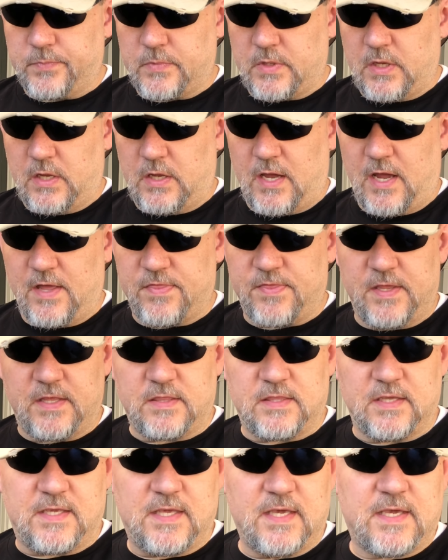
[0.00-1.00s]
I think
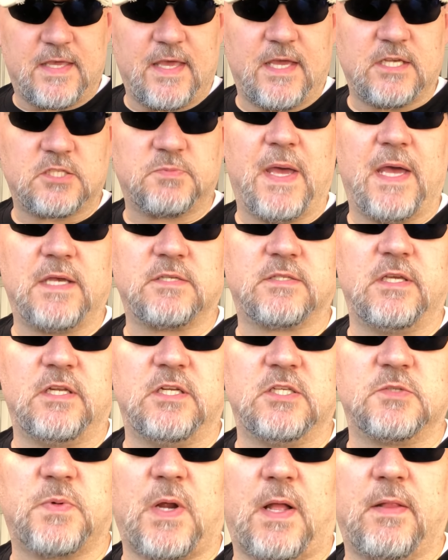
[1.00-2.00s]
the Kick-Ass Basket
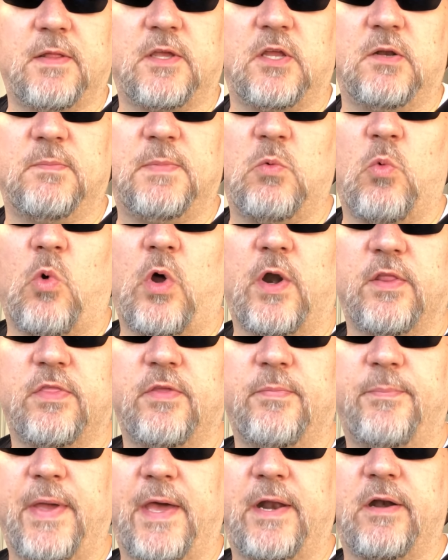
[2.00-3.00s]
is probably going to be one of
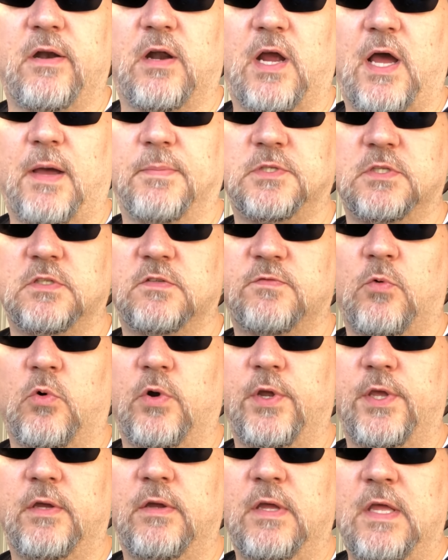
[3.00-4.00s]
the better options
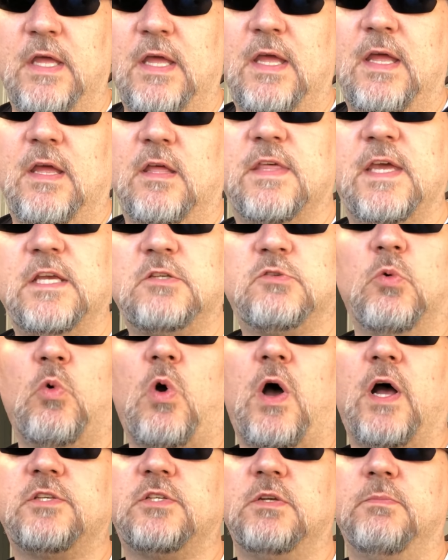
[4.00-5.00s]
for you. Thanks for
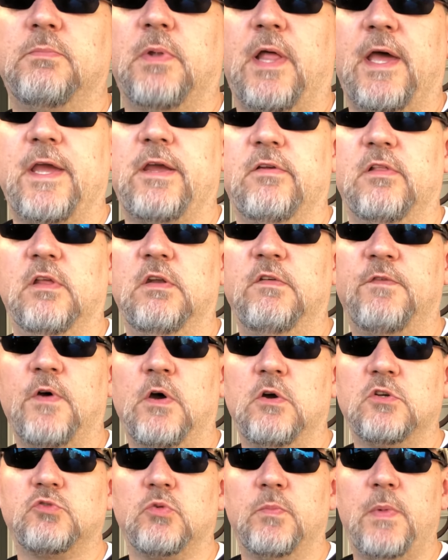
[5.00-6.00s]
watching Blind Grilling,
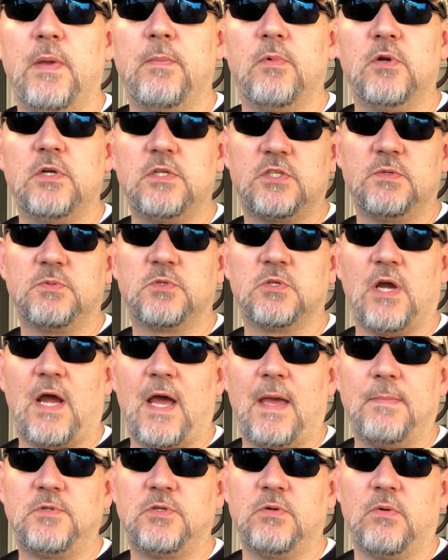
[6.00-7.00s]
folks. Remember to
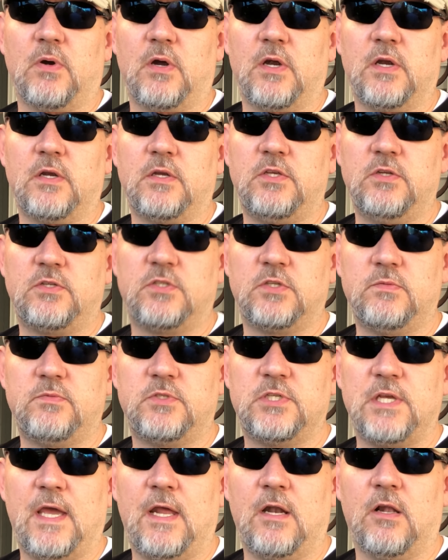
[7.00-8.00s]
subscribe to our YouTube
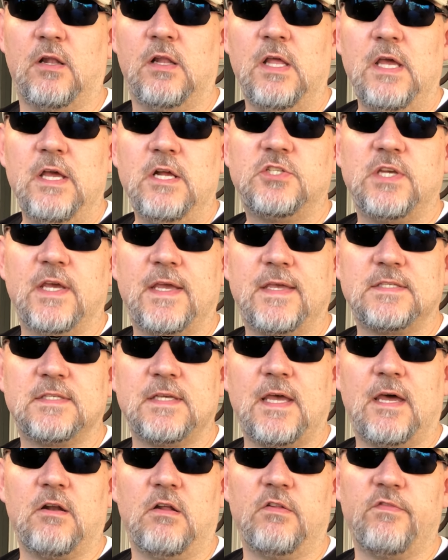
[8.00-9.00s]
channel. Check us
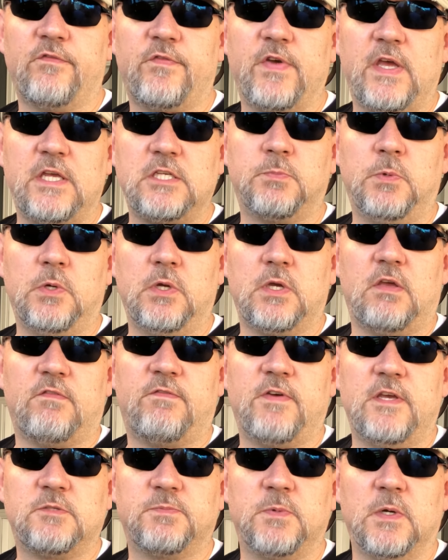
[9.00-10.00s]
out on Facebook at
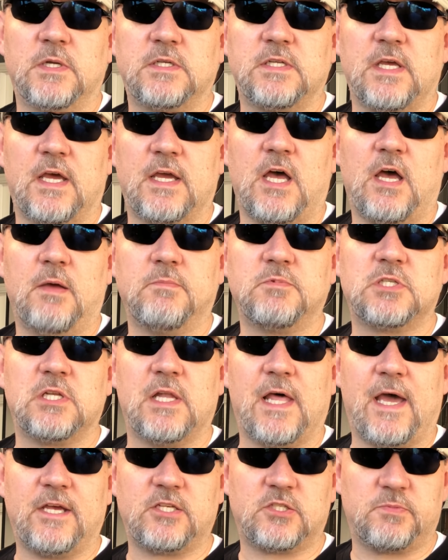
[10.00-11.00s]

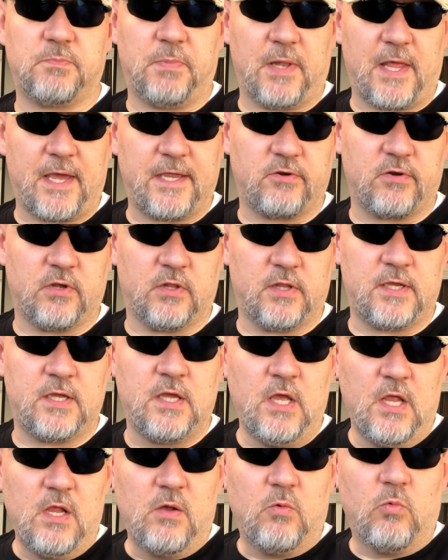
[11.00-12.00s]
facebook.com/blindgrilling.
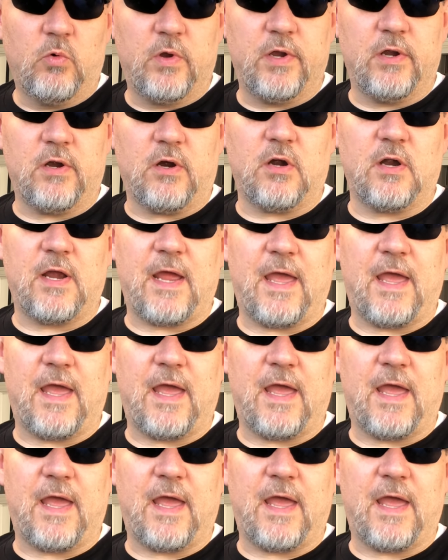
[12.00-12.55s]
We are